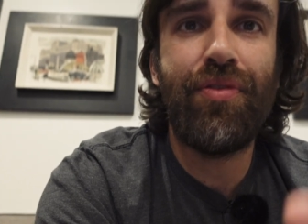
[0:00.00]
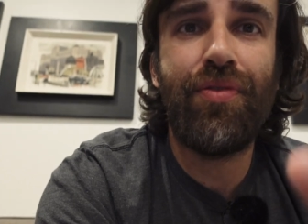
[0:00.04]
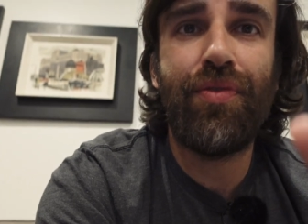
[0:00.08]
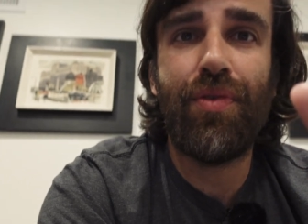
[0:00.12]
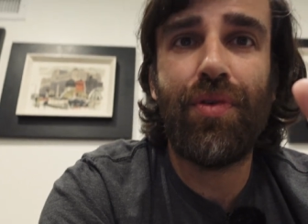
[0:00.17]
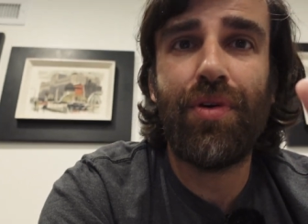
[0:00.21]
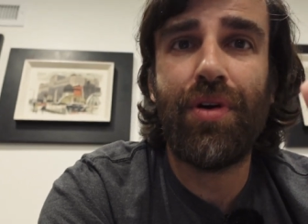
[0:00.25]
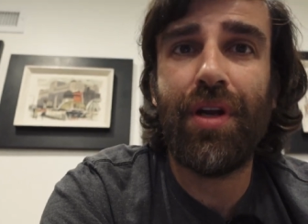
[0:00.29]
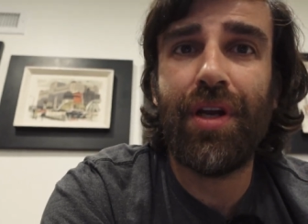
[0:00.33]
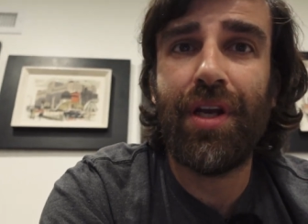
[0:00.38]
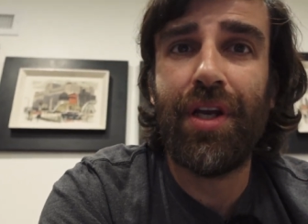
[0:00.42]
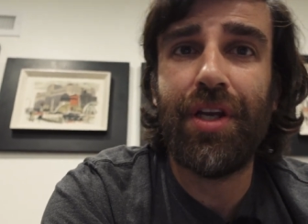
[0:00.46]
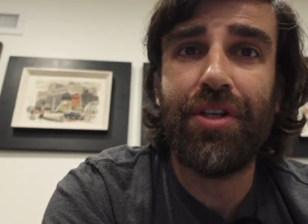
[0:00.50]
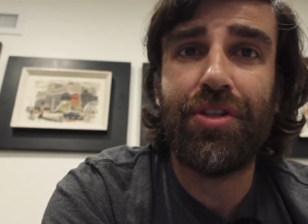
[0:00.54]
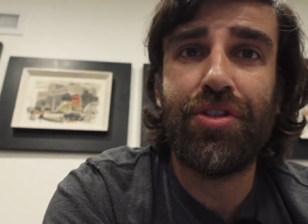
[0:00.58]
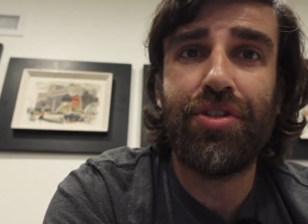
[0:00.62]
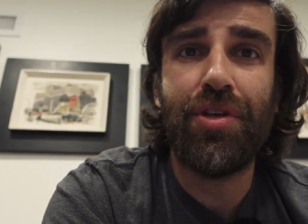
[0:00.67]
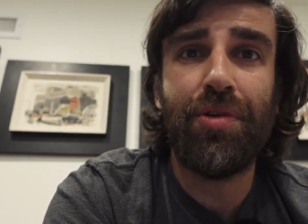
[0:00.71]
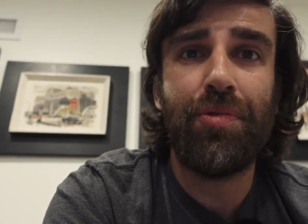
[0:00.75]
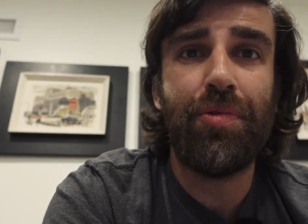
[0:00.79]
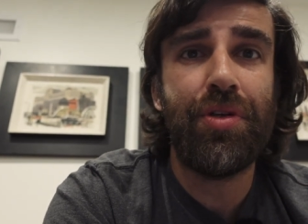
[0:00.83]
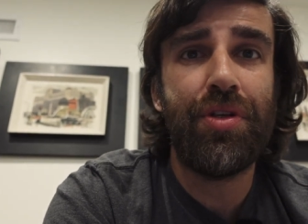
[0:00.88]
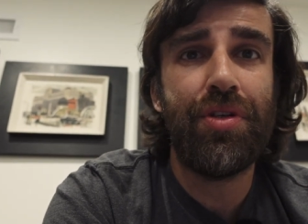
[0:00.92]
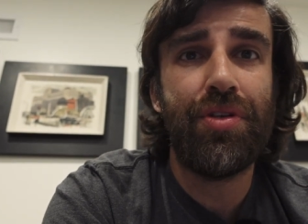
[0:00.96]
before uh,
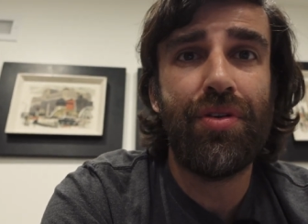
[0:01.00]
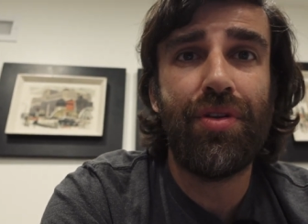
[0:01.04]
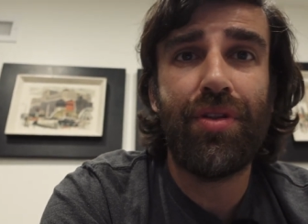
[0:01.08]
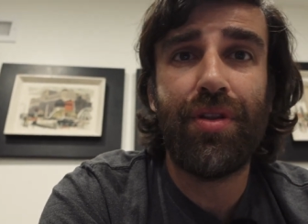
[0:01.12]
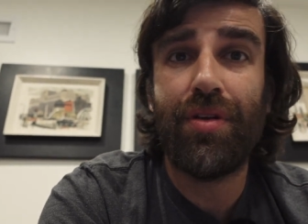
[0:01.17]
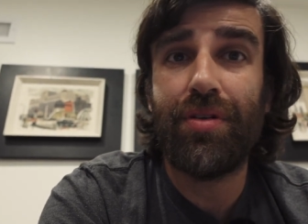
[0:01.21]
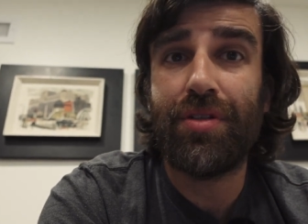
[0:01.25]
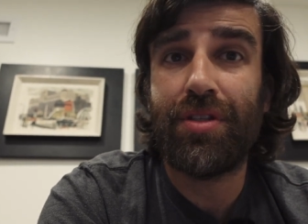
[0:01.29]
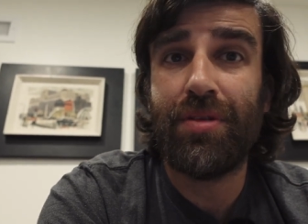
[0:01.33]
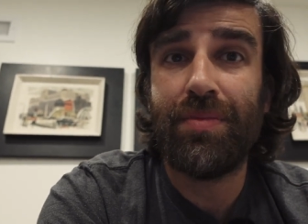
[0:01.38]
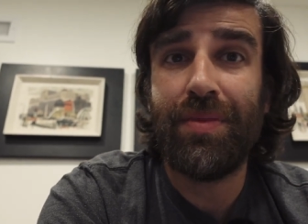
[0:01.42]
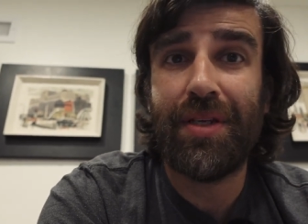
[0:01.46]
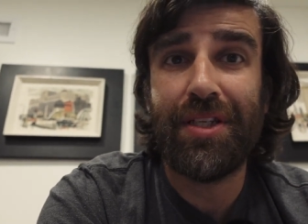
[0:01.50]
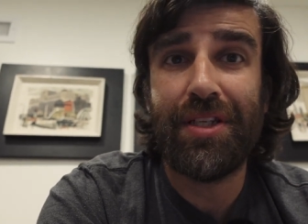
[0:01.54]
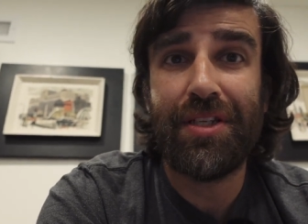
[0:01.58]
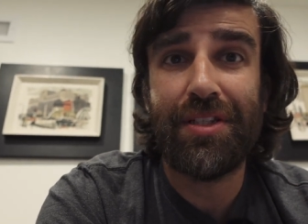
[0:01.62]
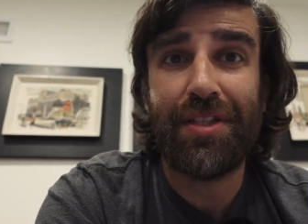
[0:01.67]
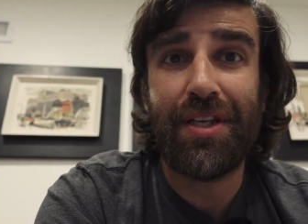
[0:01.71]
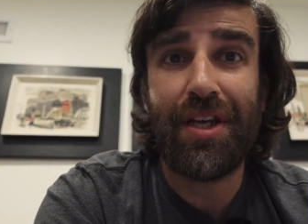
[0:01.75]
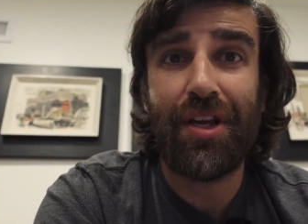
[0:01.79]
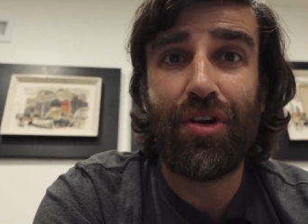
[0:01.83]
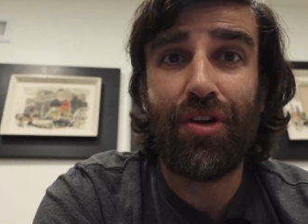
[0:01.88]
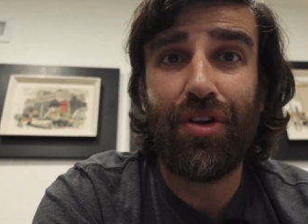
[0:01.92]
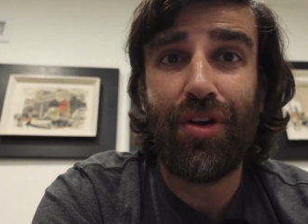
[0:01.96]
showing you those
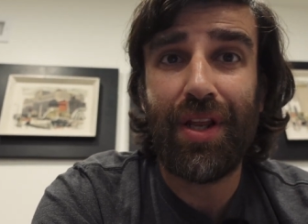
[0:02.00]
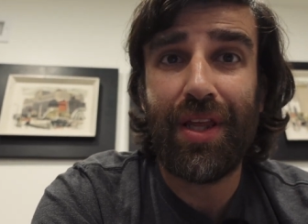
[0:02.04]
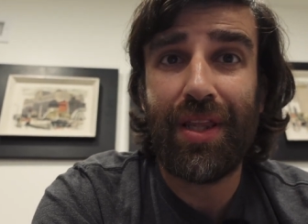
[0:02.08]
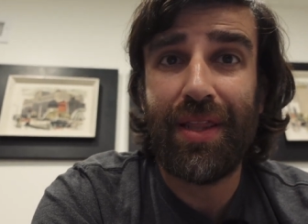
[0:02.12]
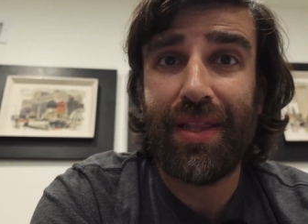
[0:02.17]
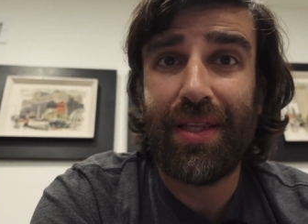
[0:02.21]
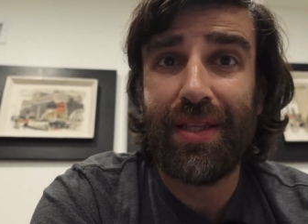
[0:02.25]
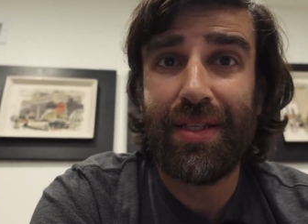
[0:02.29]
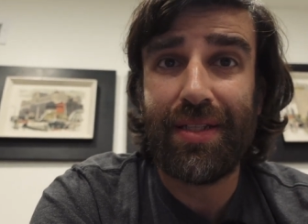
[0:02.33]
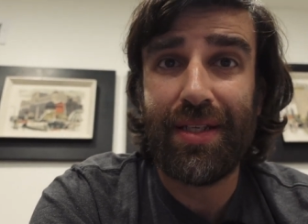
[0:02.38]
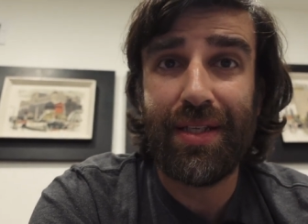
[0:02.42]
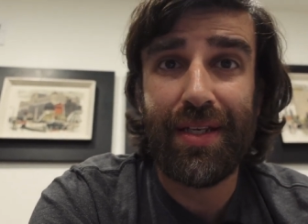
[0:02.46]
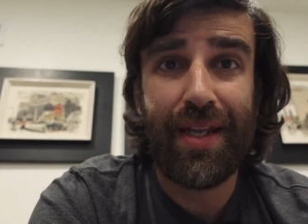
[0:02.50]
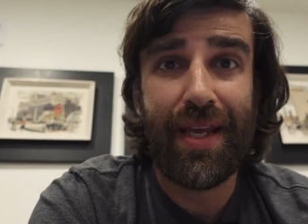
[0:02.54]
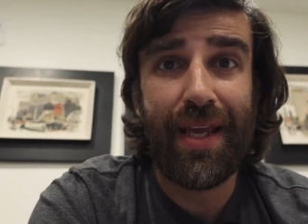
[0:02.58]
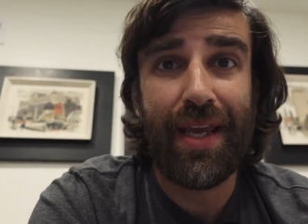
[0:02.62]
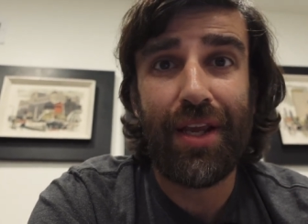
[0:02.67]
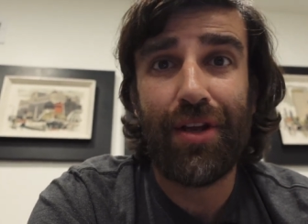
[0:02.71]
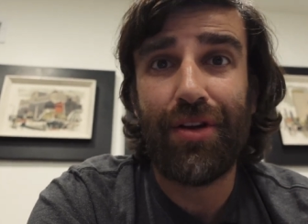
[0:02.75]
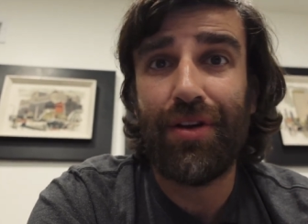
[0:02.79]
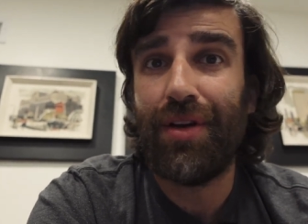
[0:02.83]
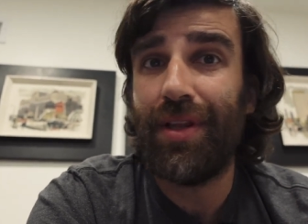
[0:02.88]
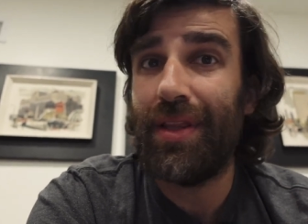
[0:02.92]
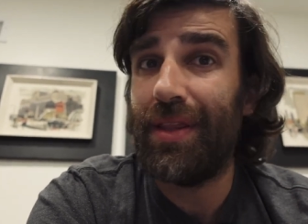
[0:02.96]
images and calling this a
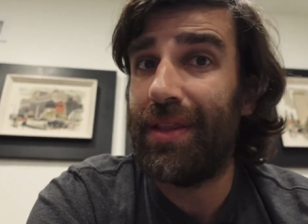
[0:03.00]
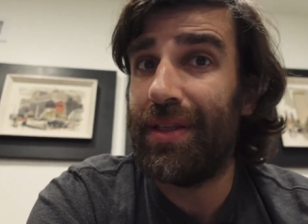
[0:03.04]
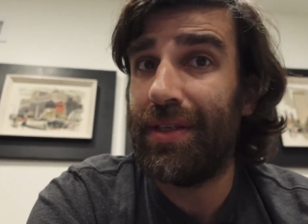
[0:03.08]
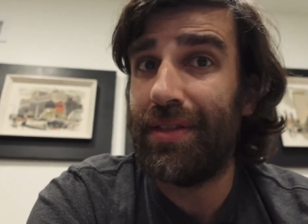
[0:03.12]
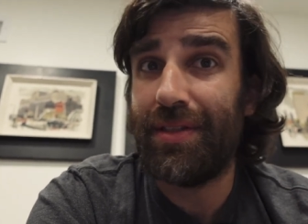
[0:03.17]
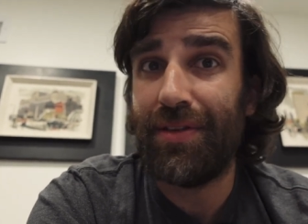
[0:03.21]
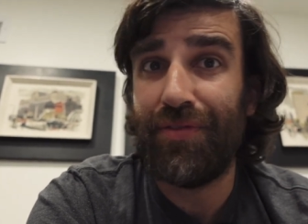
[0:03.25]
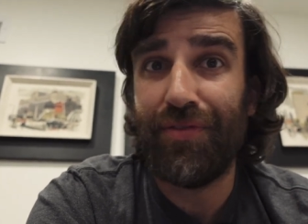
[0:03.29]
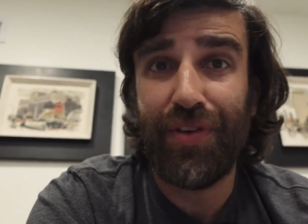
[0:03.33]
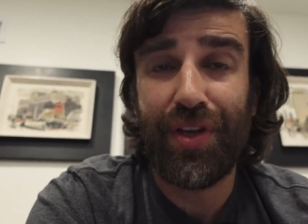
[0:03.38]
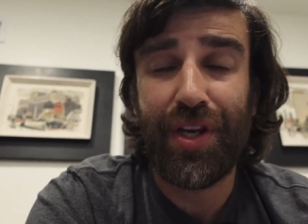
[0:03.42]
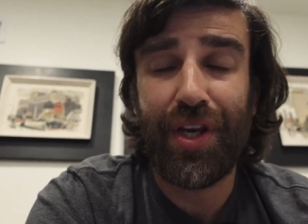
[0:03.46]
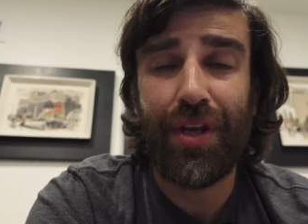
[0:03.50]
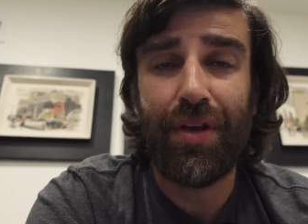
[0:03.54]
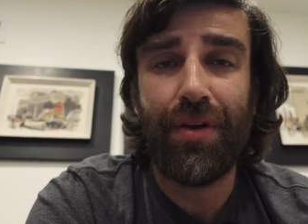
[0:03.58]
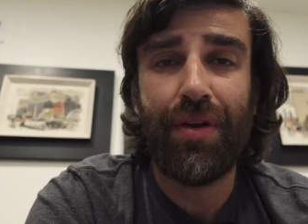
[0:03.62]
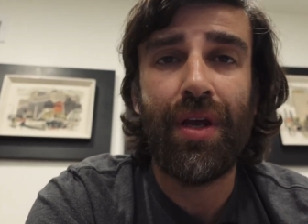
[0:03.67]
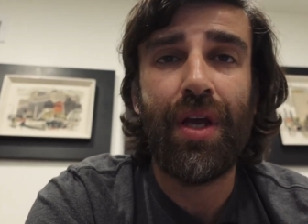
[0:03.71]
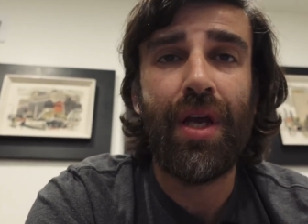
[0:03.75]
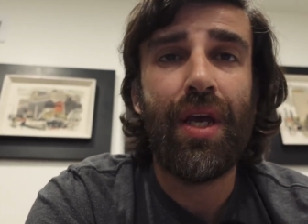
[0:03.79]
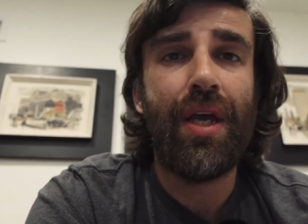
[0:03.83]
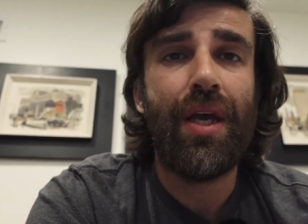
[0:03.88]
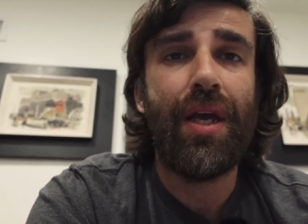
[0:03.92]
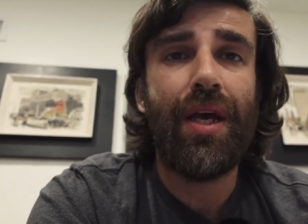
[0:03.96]
day, calling this a video,